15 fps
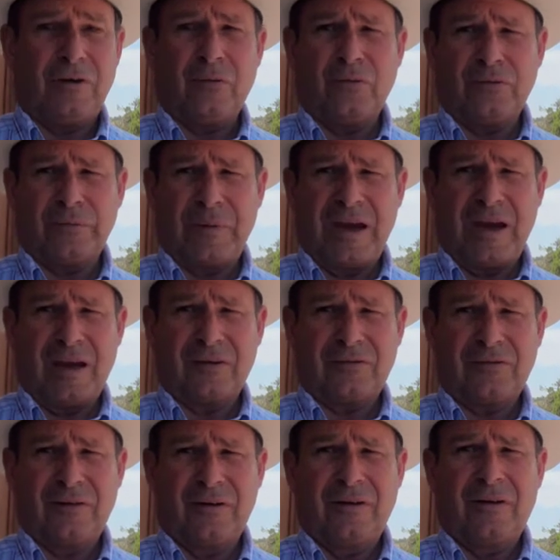equals
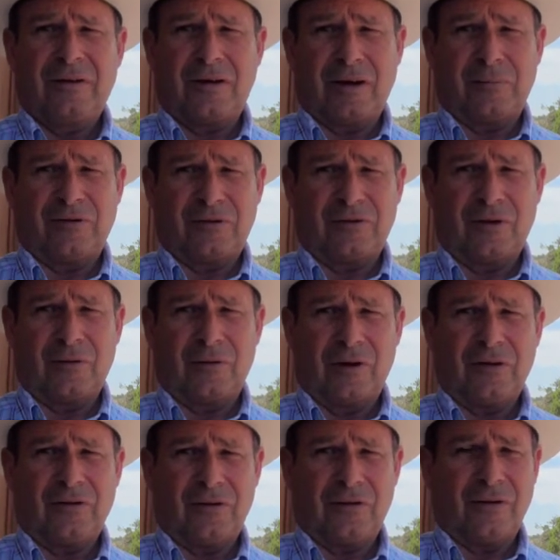mass times
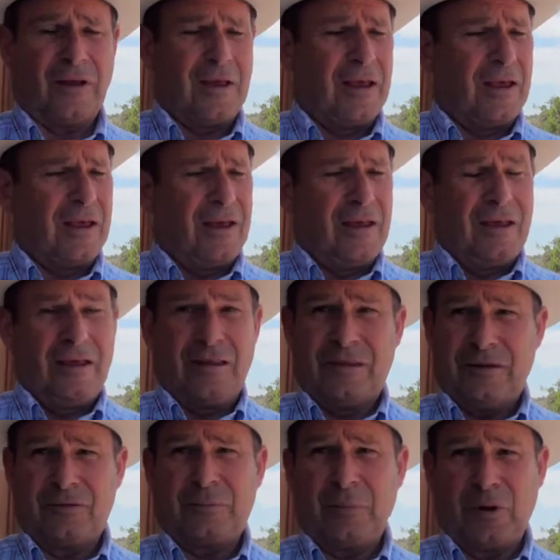acceleration.
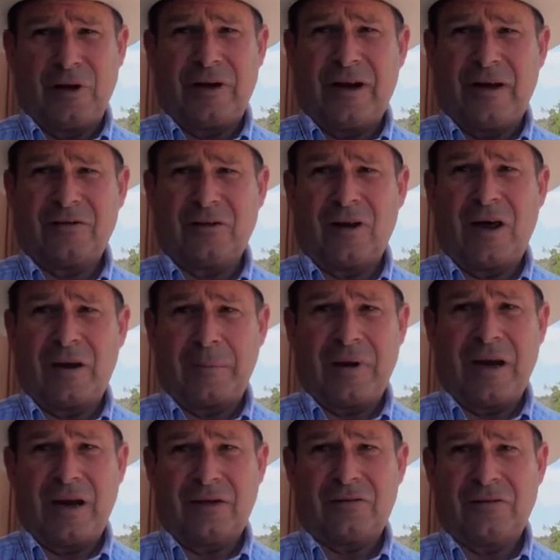This bullet has a lot of
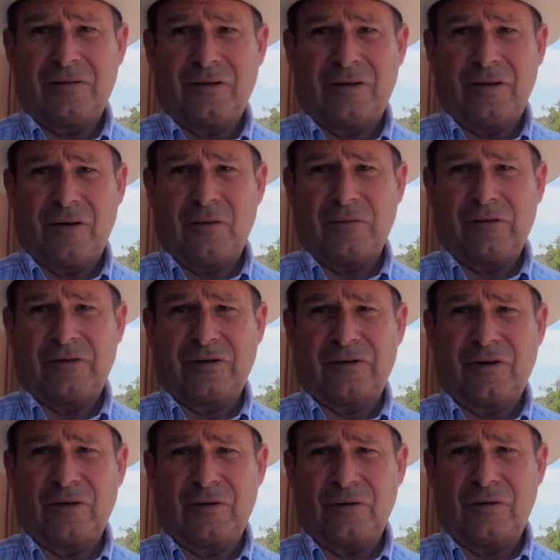mass. At over
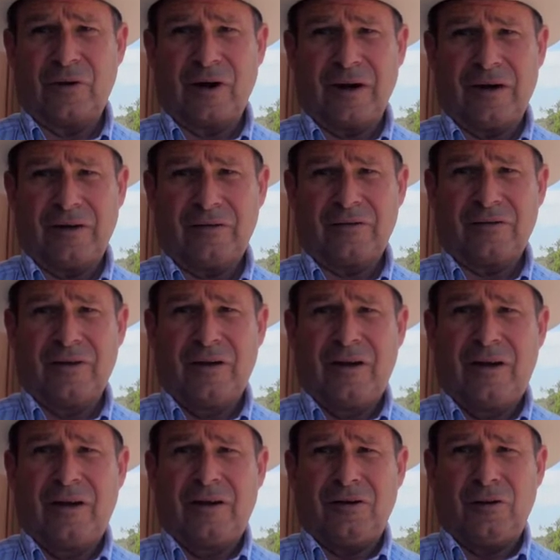600 grains,
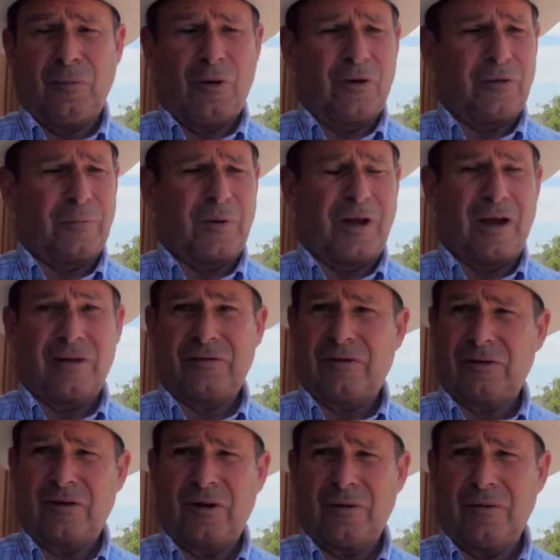you multiply
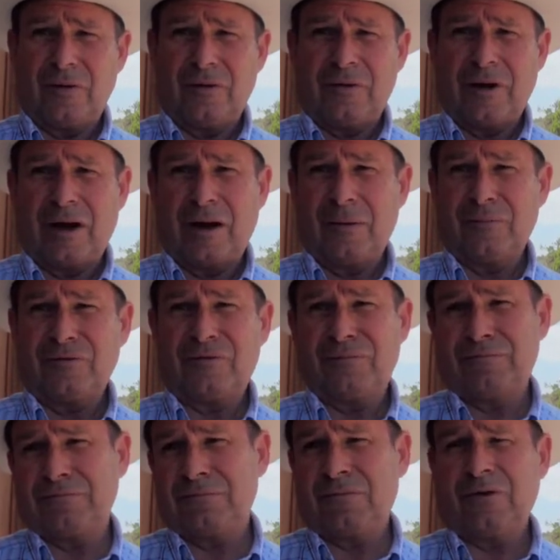600 times,
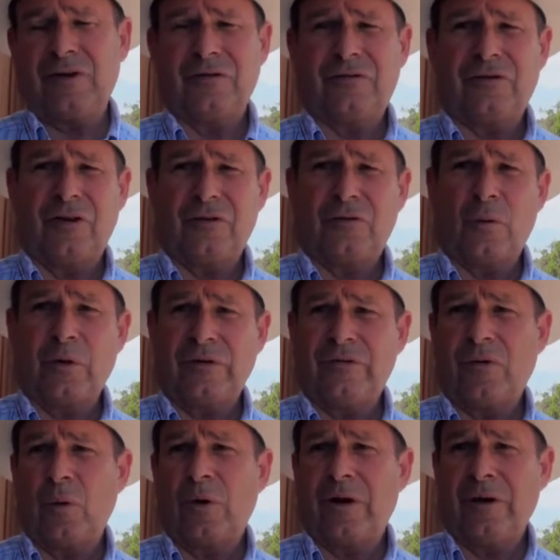let's say
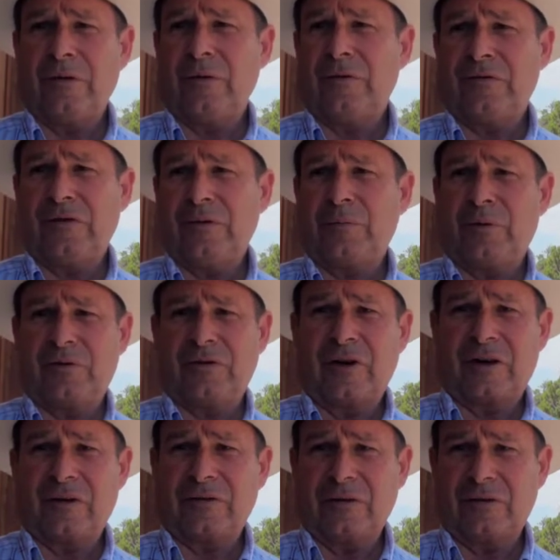2,400 feet per
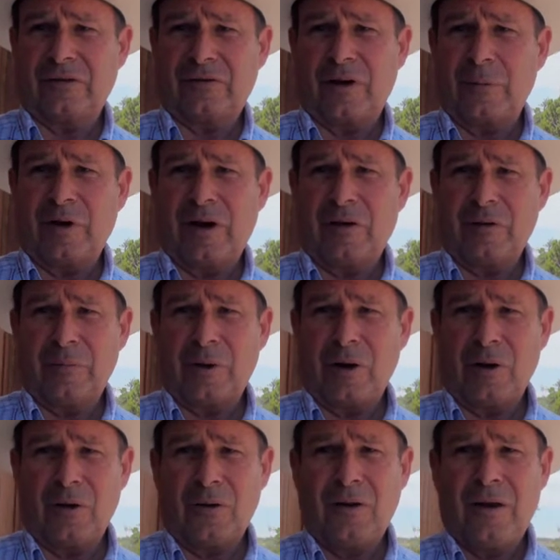second that it's coming out of the
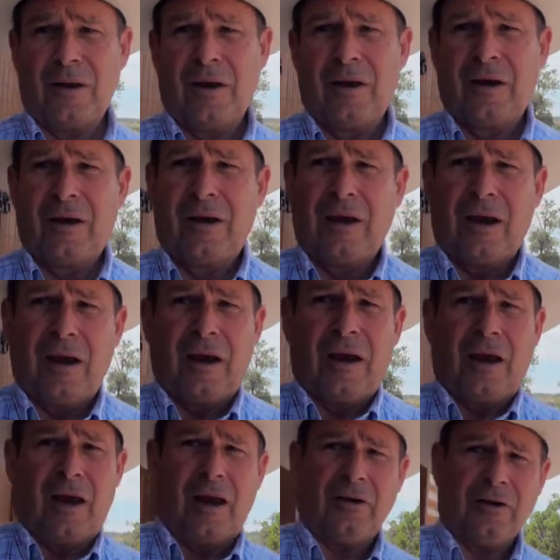barrel,
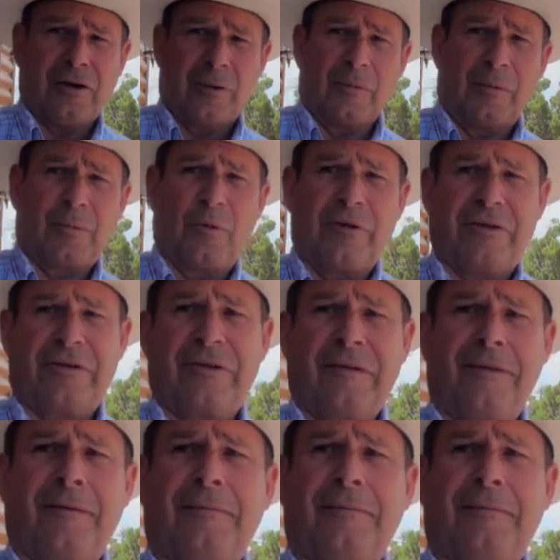and you come up with